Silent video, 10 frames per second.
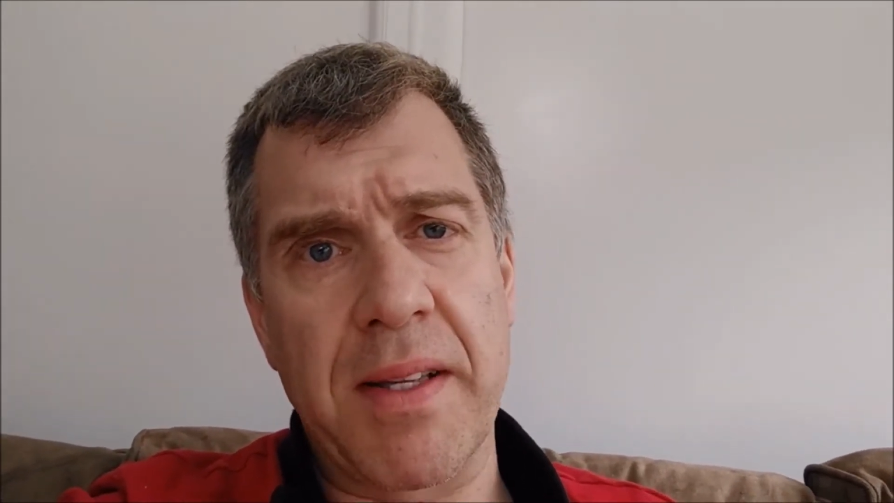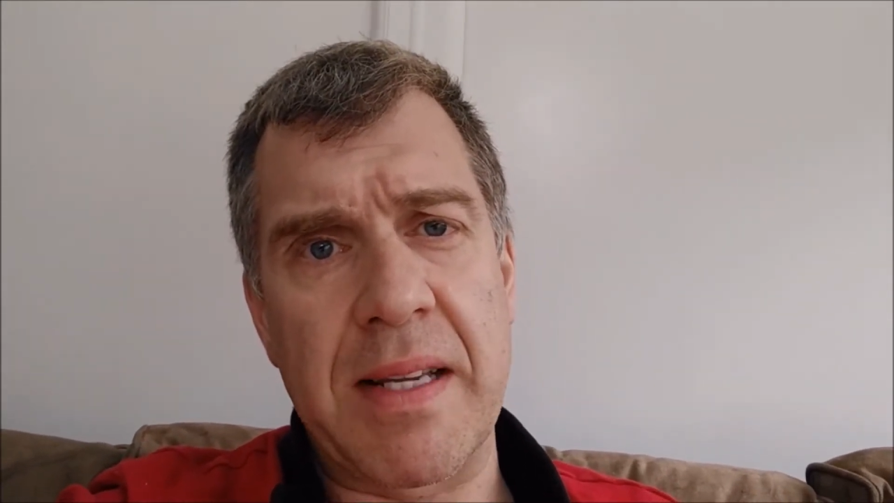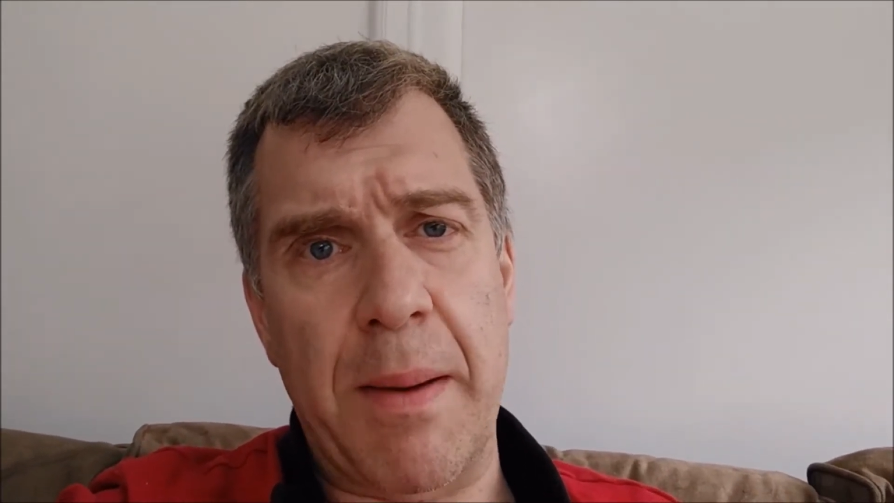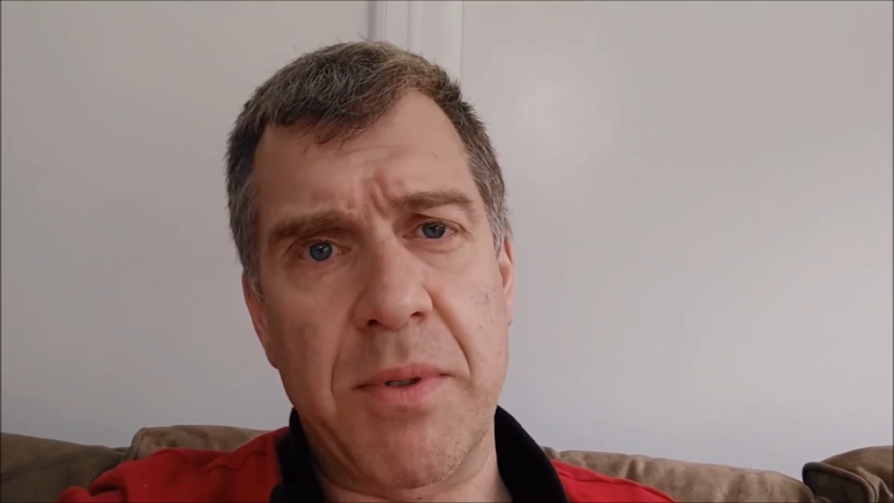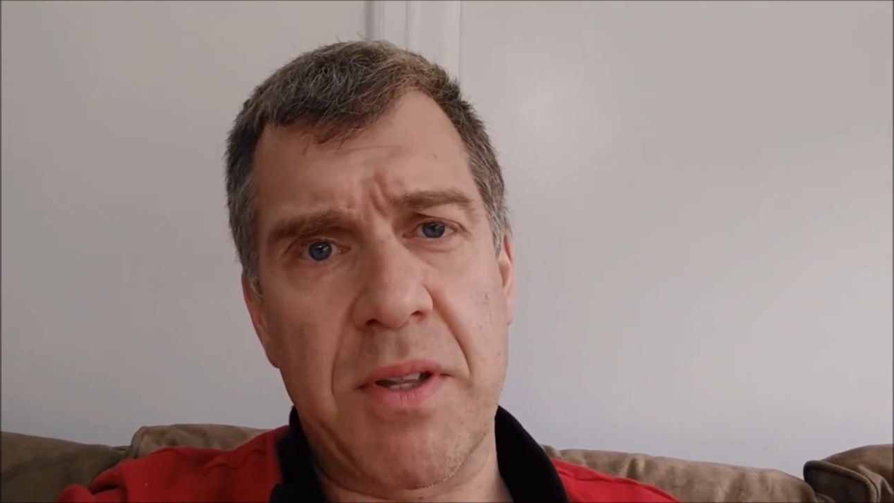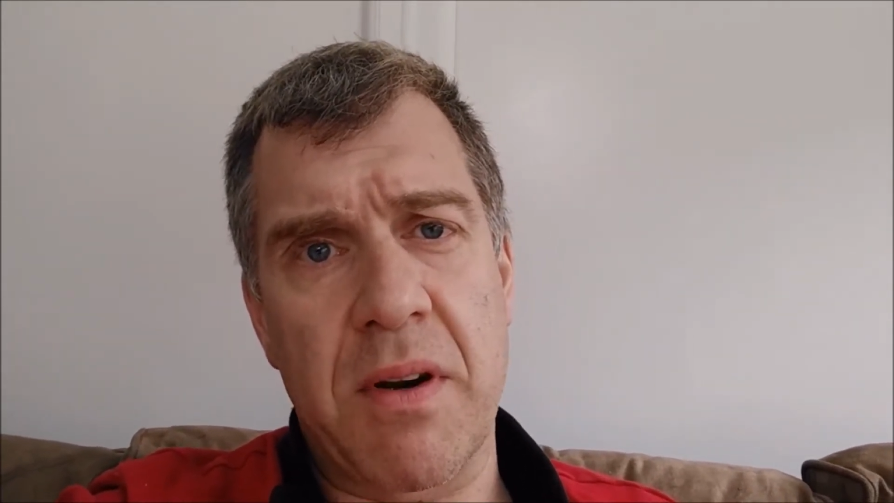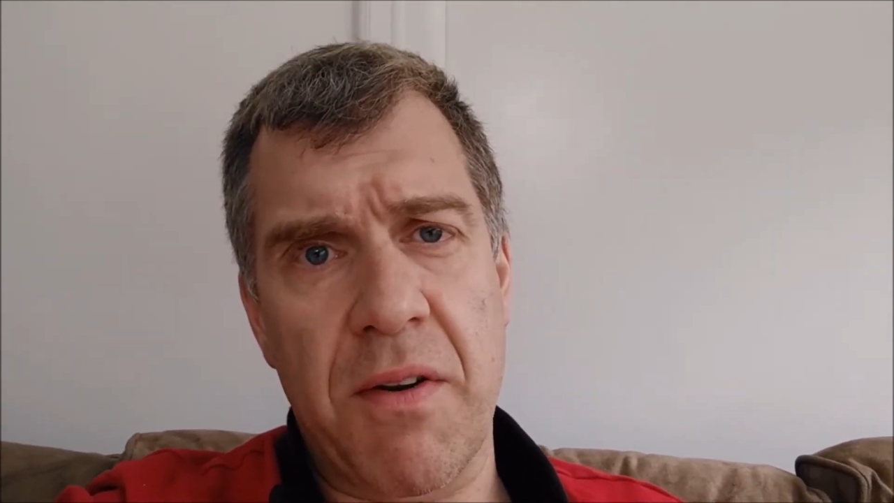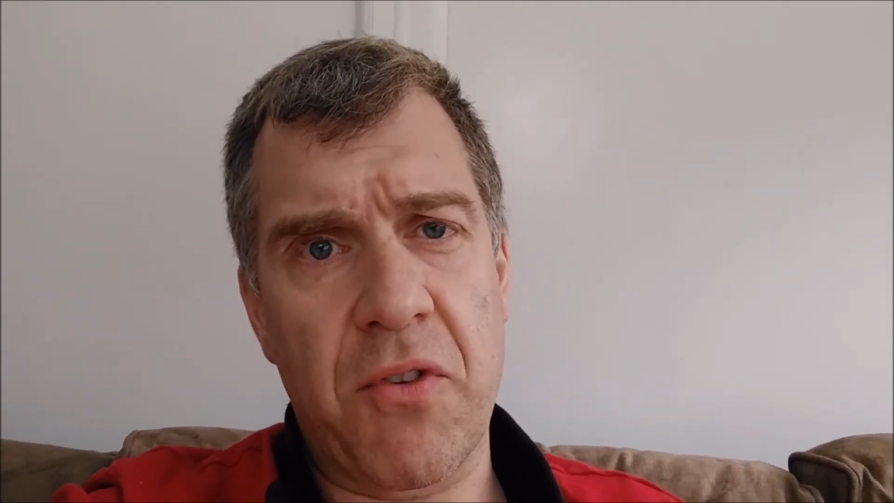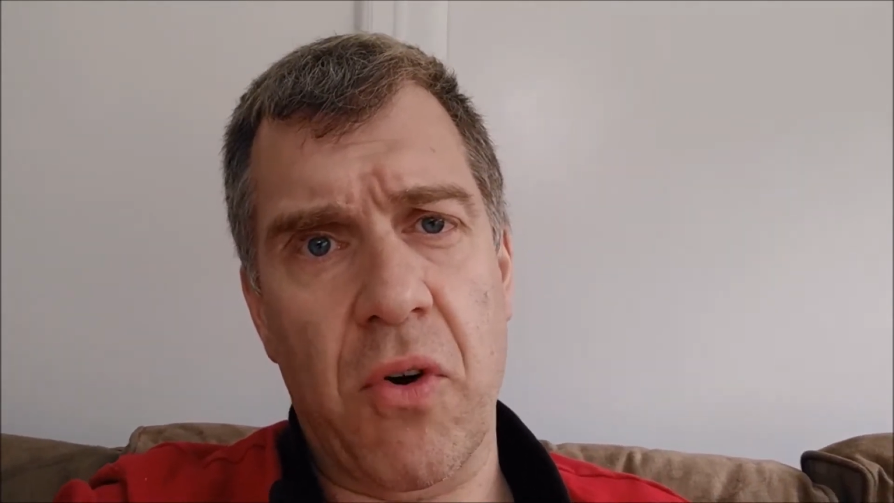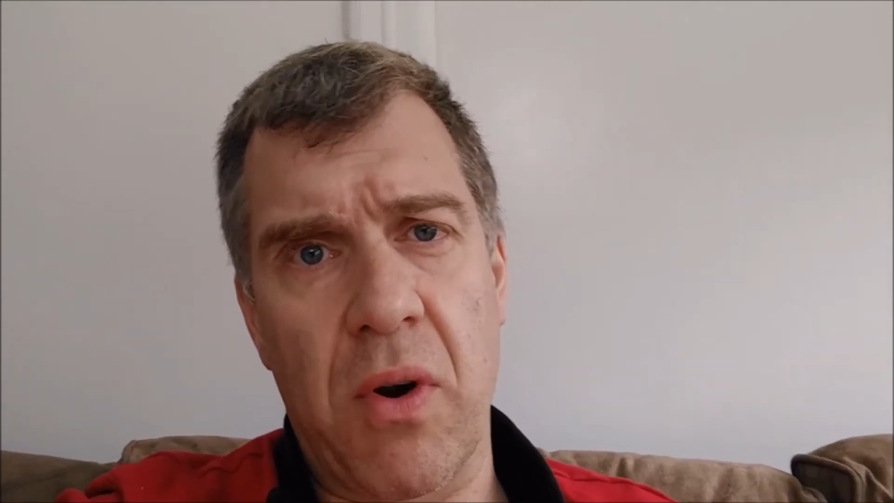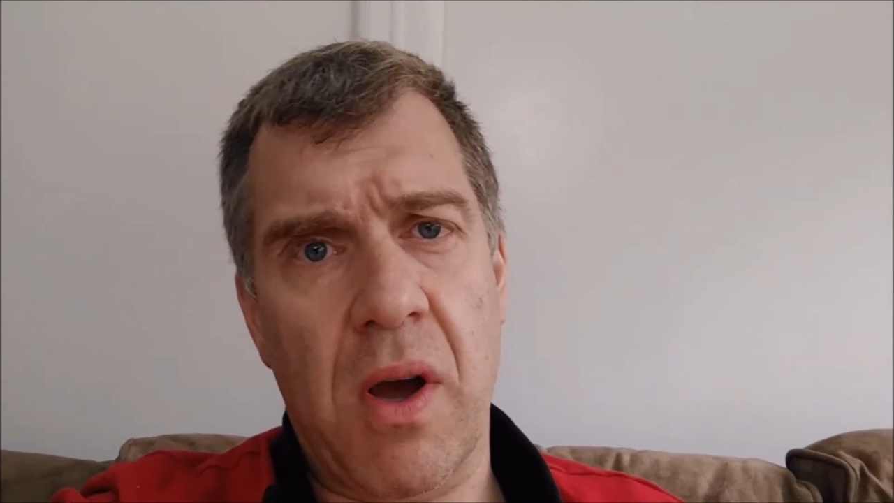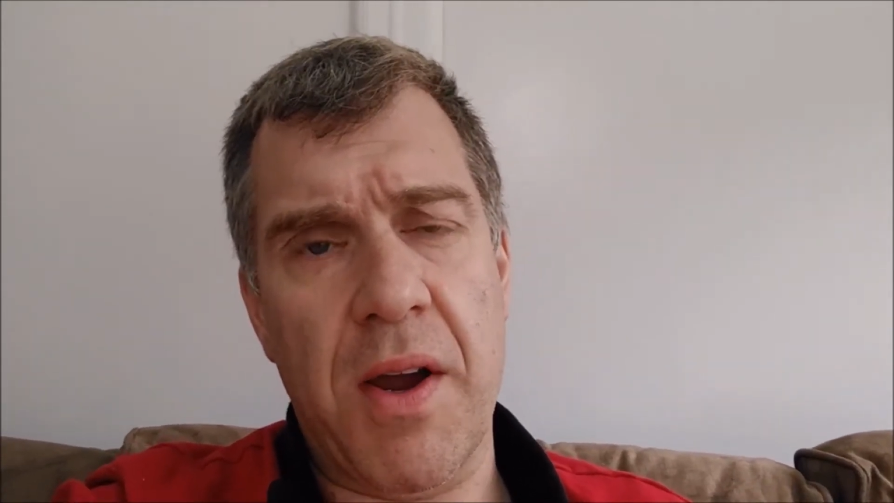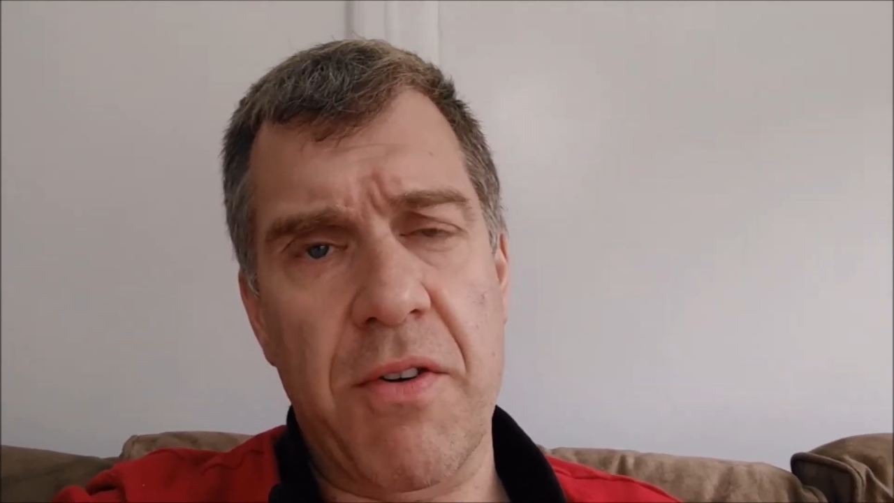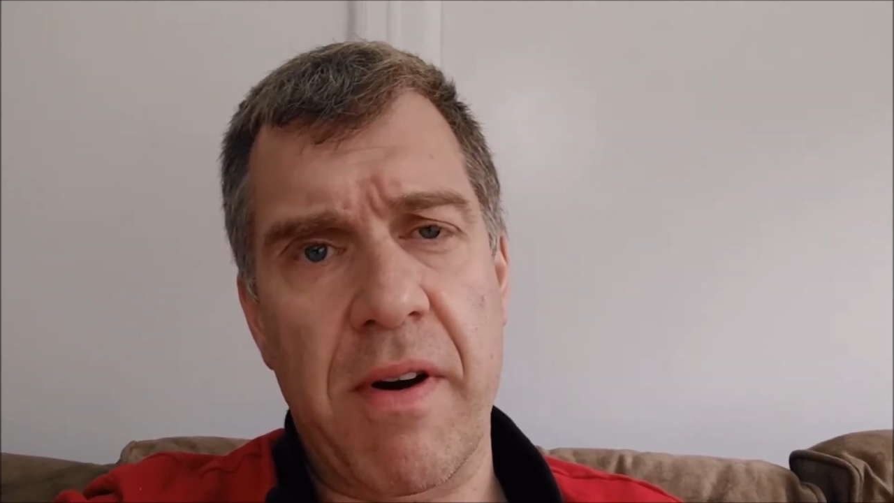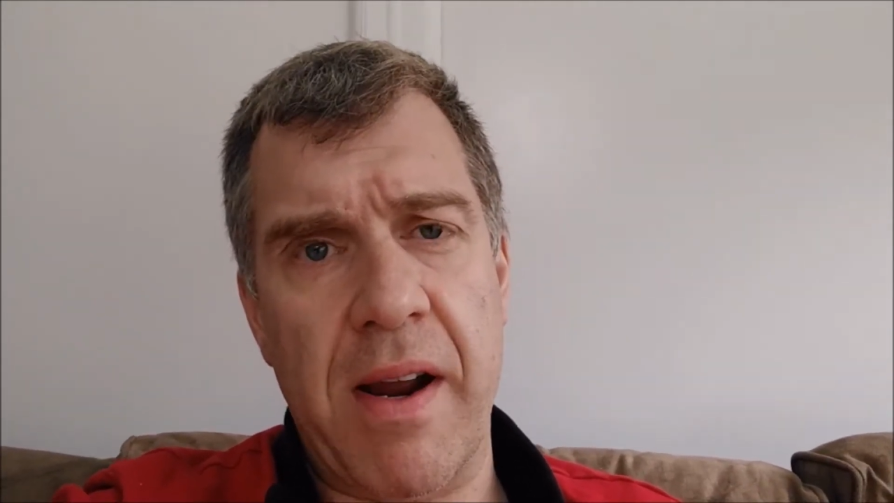adapter that I've got
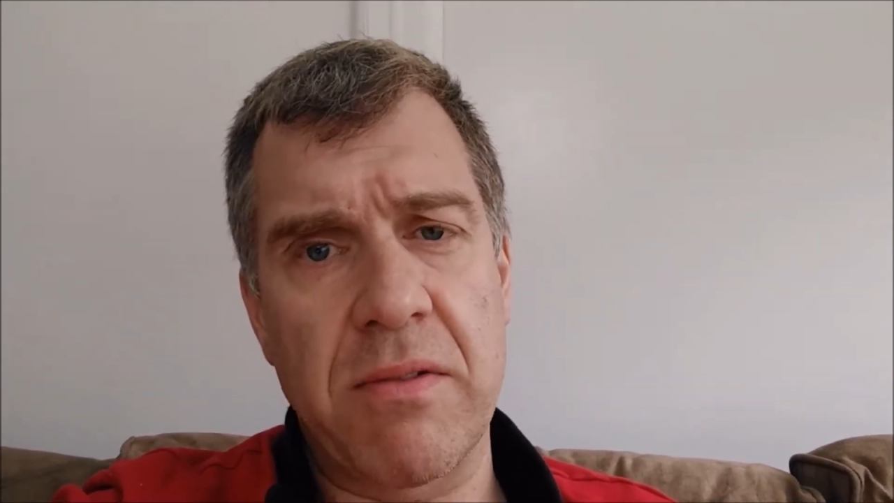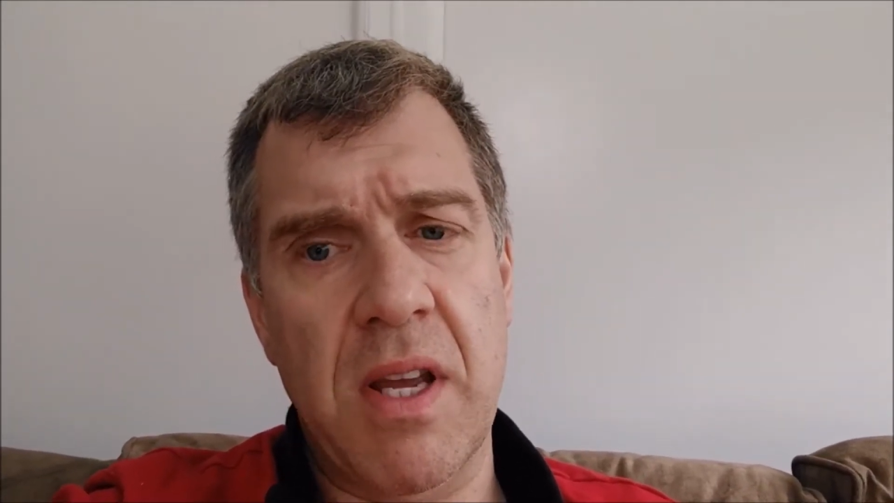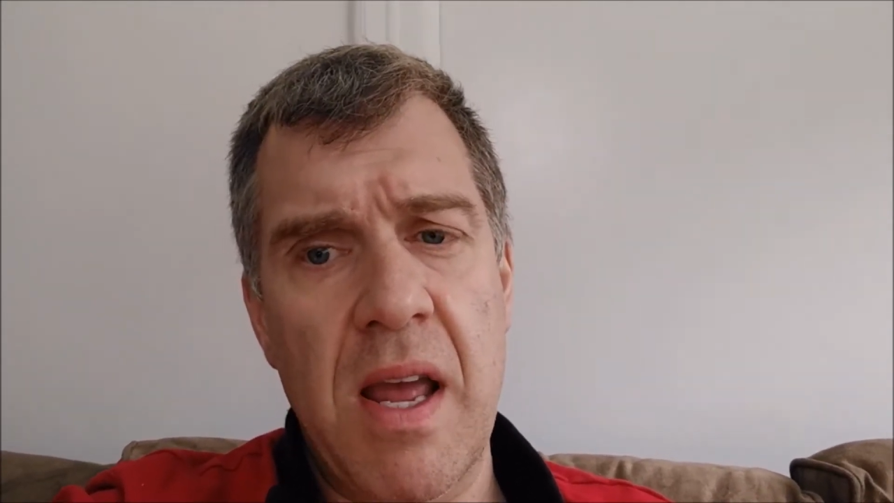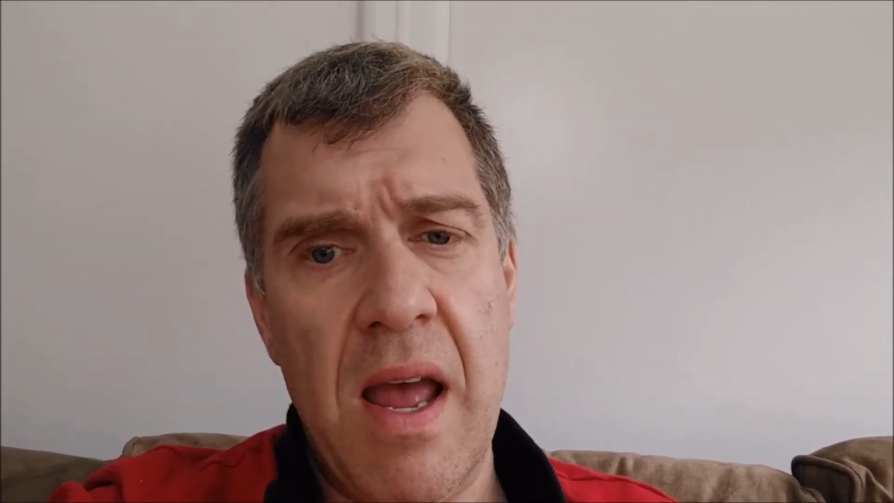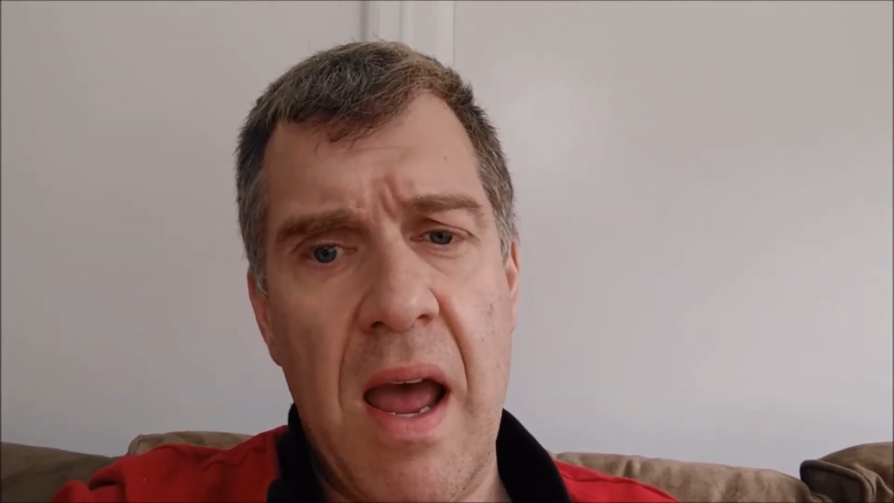lying around